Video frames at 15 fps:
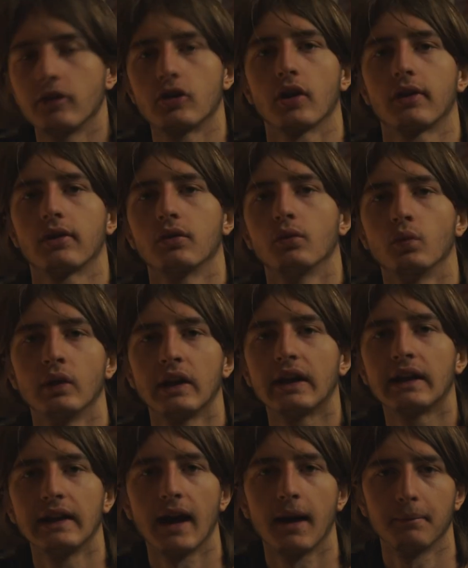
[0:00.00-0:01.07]
just
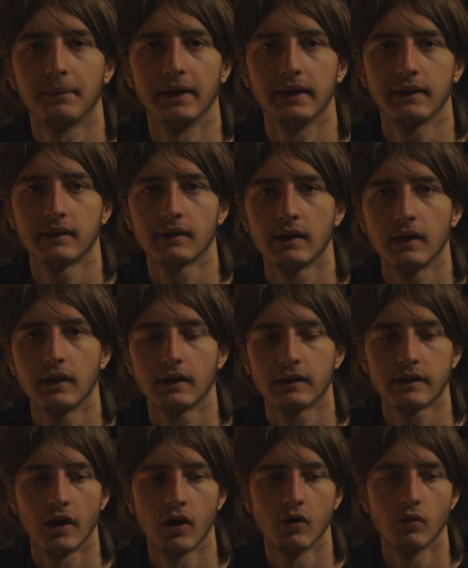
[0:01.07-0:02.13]
weekly updates.
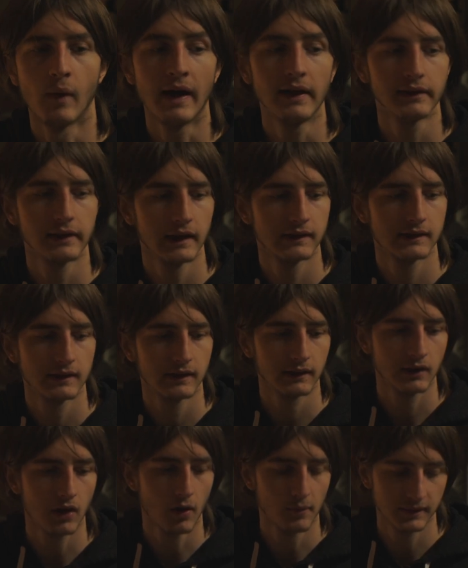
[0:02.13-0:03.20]
So while this
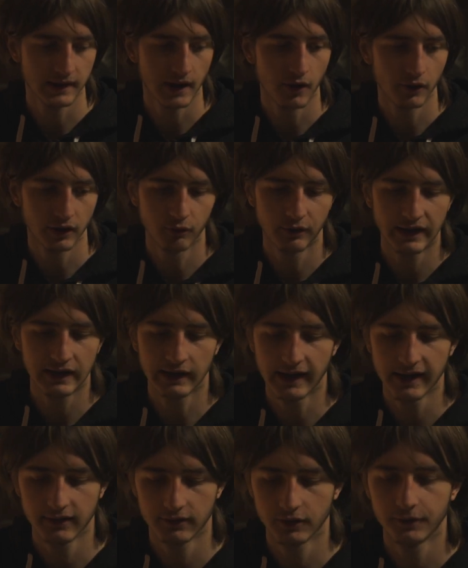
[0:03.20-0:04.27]
comes out a week
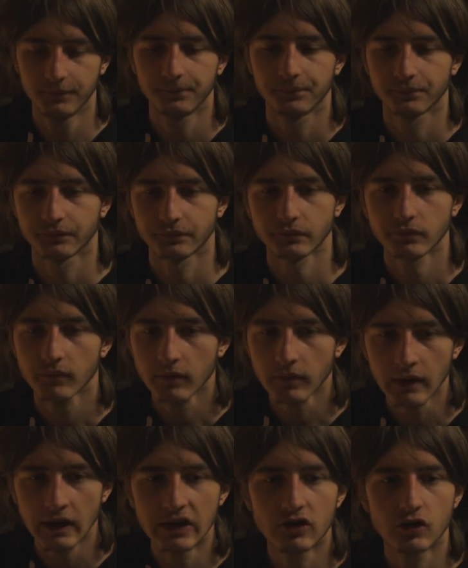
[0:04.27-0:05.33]
later,
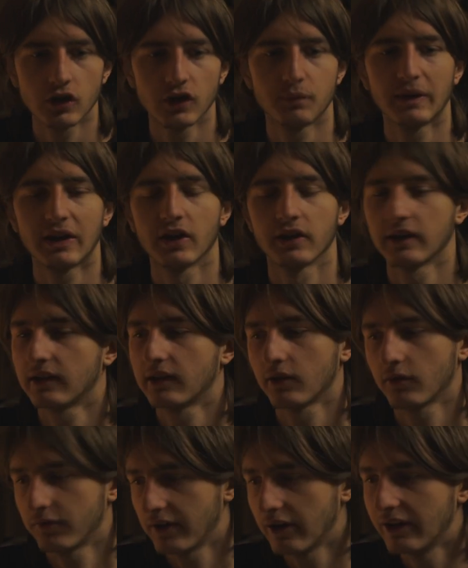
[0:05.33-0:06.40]
it's just because it's a
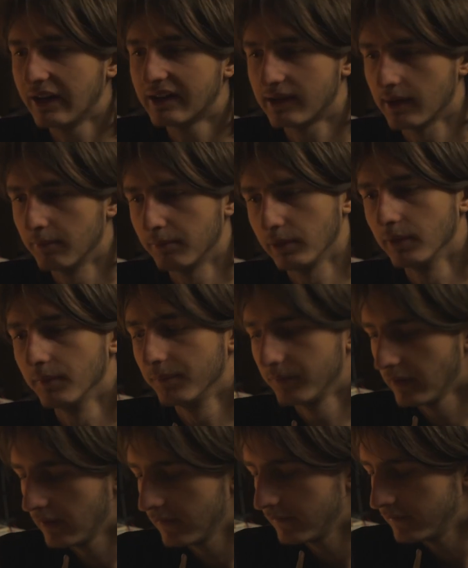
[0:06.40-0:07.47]
fairly simple
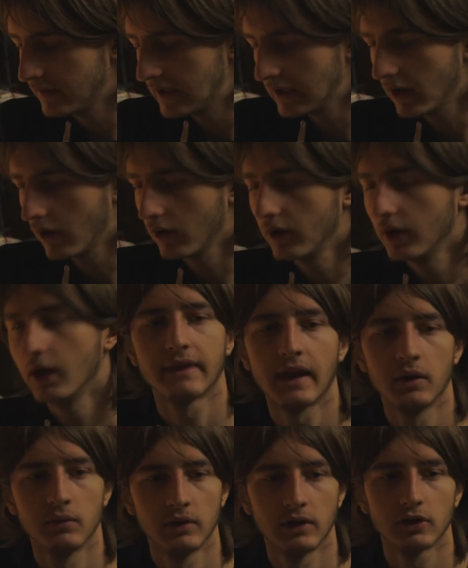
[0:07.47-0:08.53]
video.
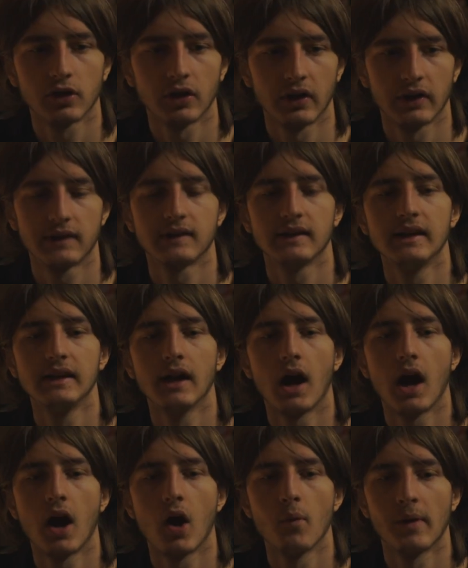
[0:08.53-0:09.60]
Then we're gonna see
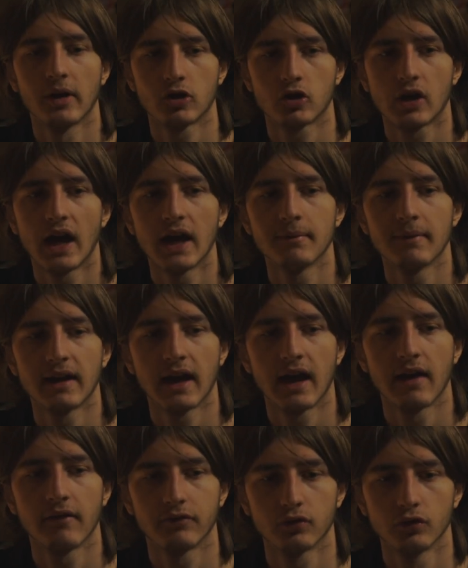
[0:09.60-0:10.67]
how much time I
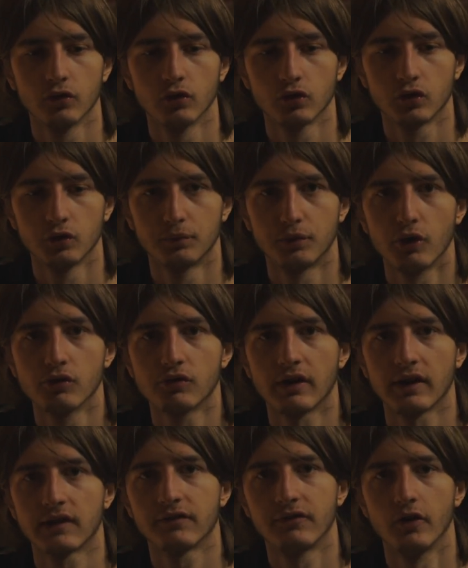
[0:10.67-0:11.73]
have to, to
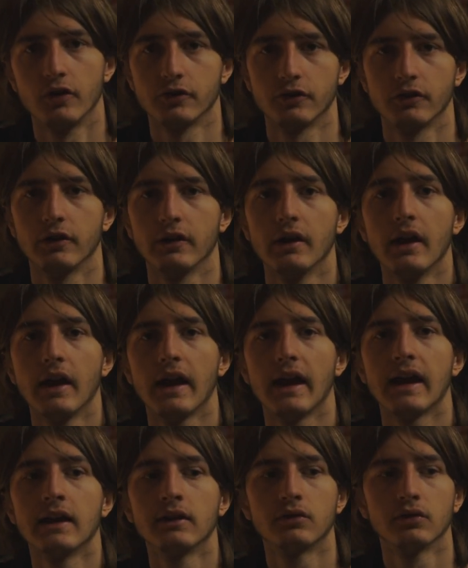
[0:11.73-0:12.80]
progress further
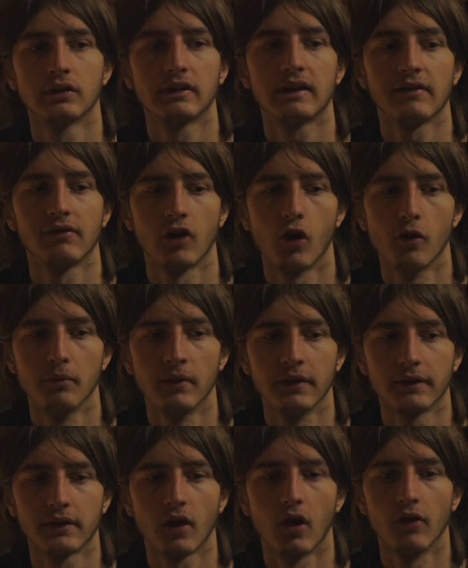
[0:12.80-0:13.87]
into the
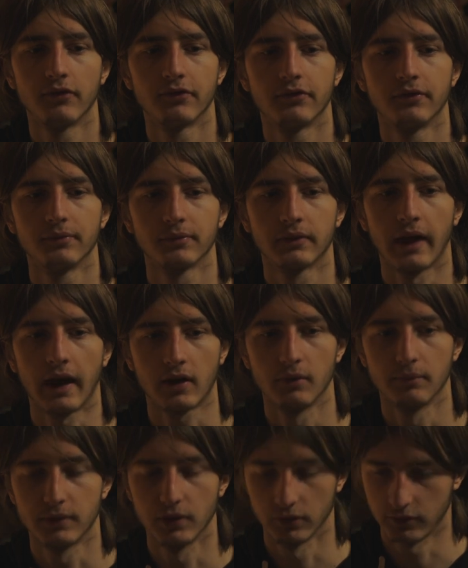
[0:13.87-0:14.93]
development of that
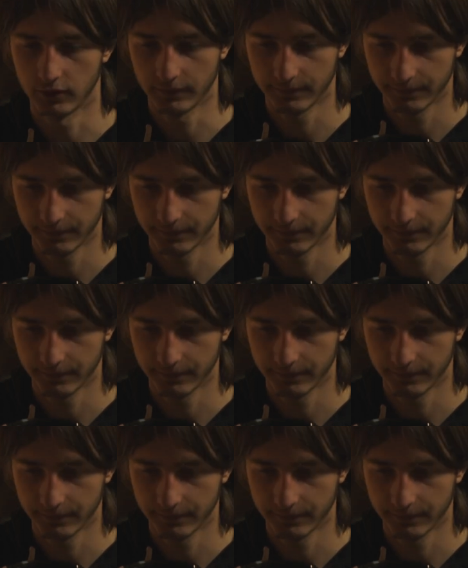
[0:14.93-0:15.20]
computer.